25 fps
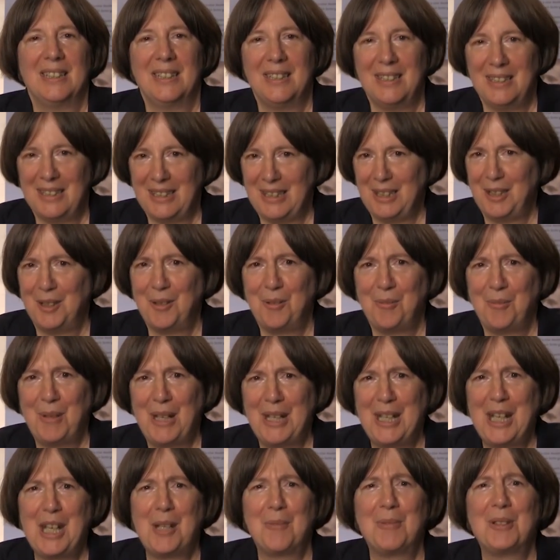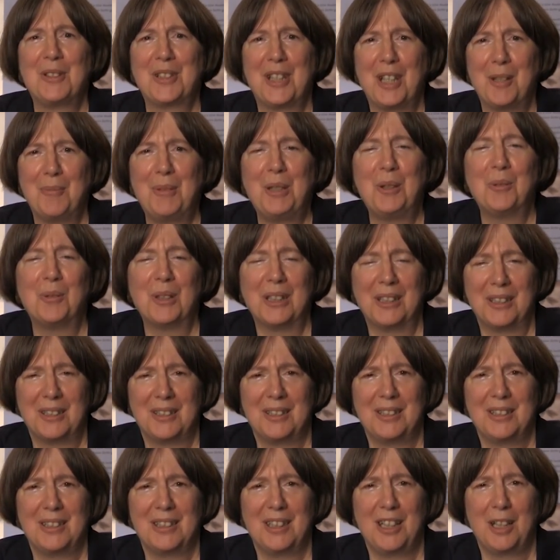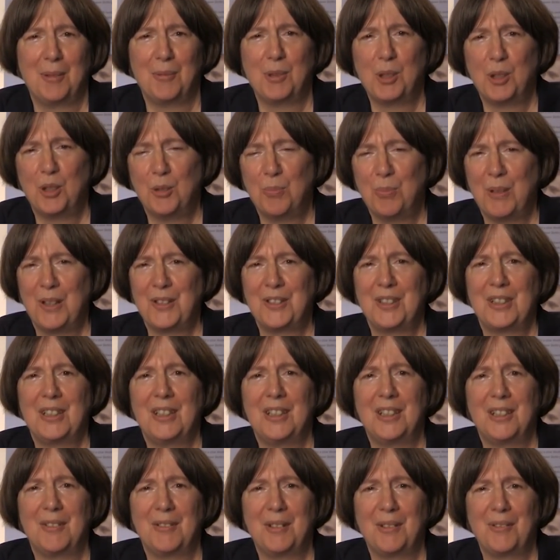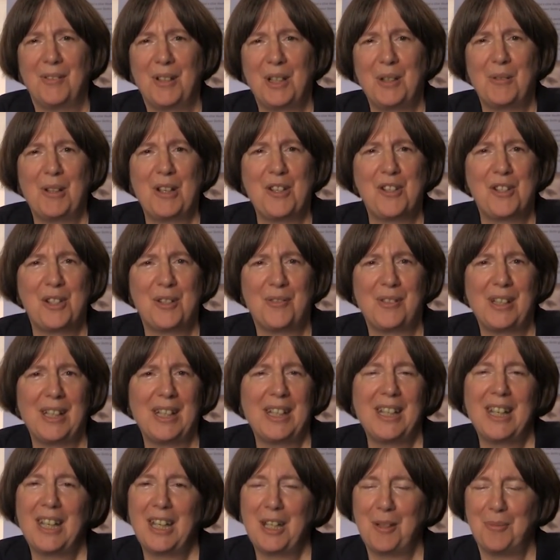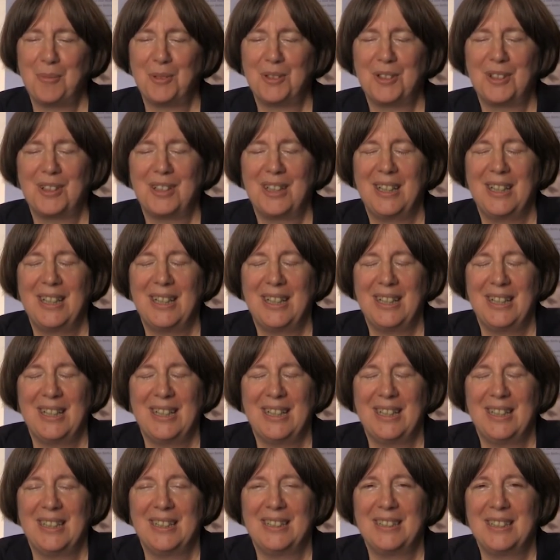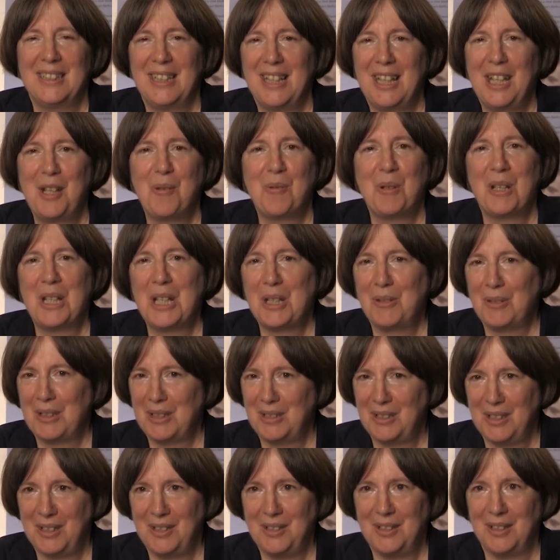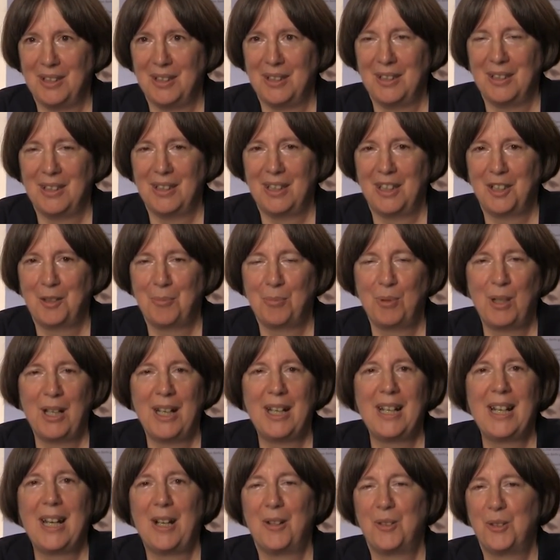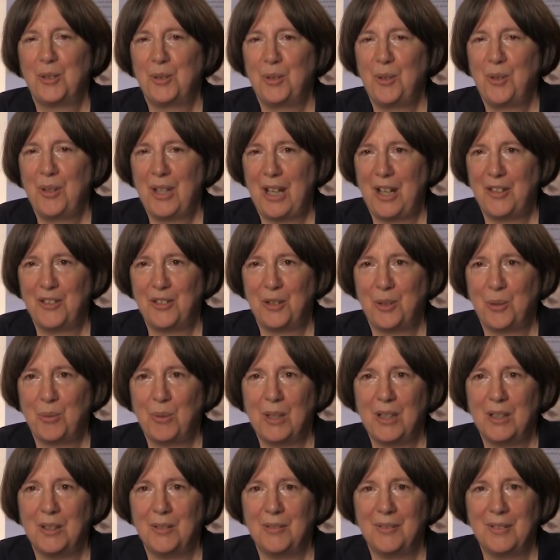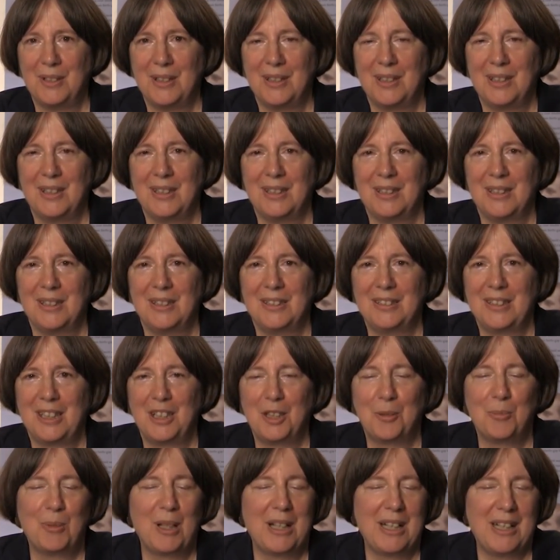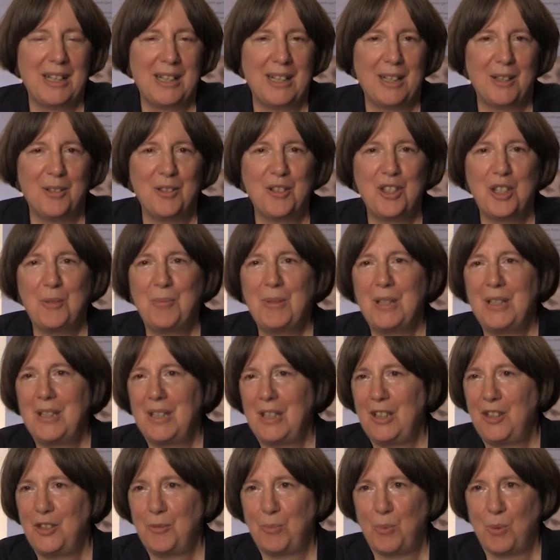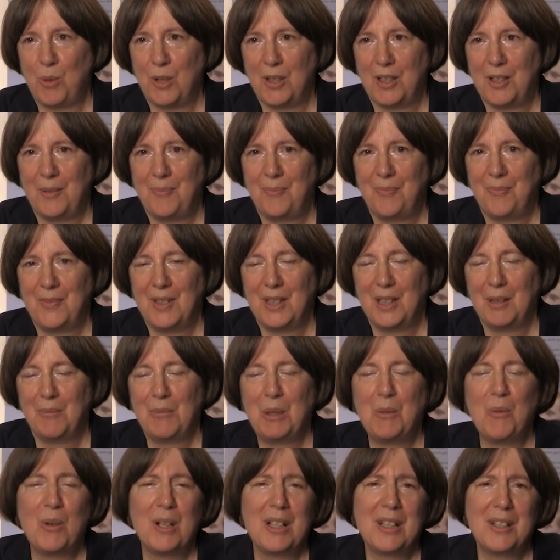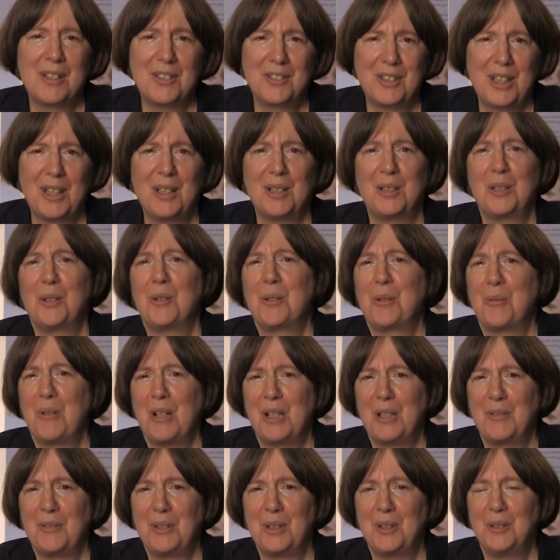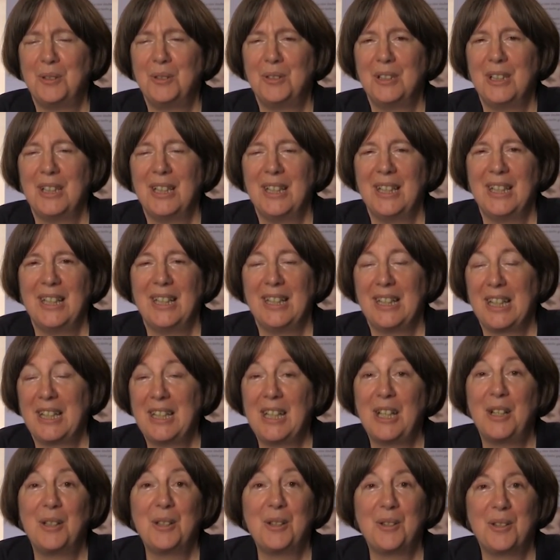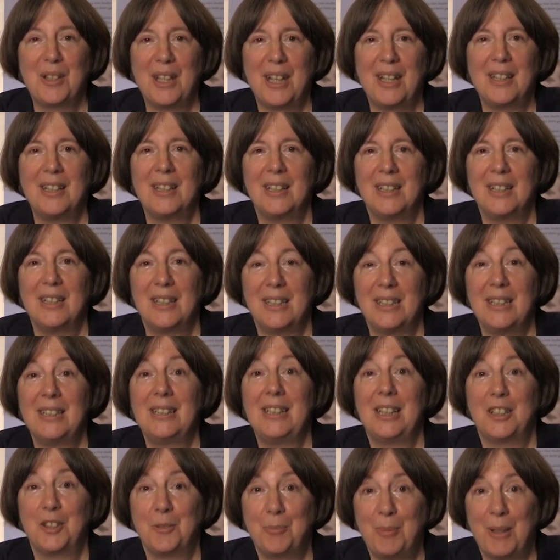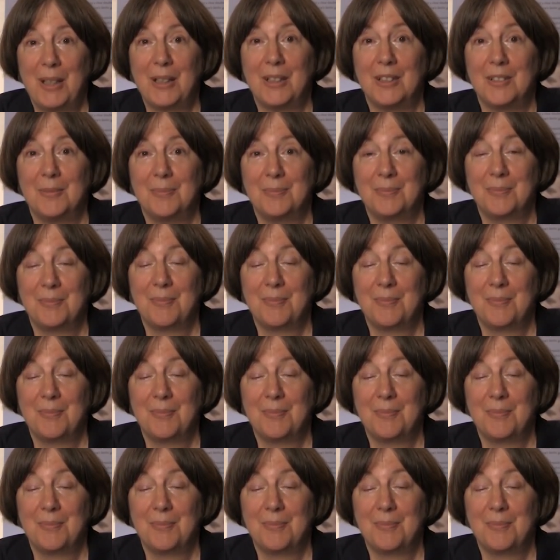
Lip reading: Hi, my name is Emmy Ritt. I'm co-president of the Federation of Gay Games. Today we're here in London at the Pride House 2012, celebrating LGBT sport. And we wanted to say hello to all of you and to tell you that it gets better.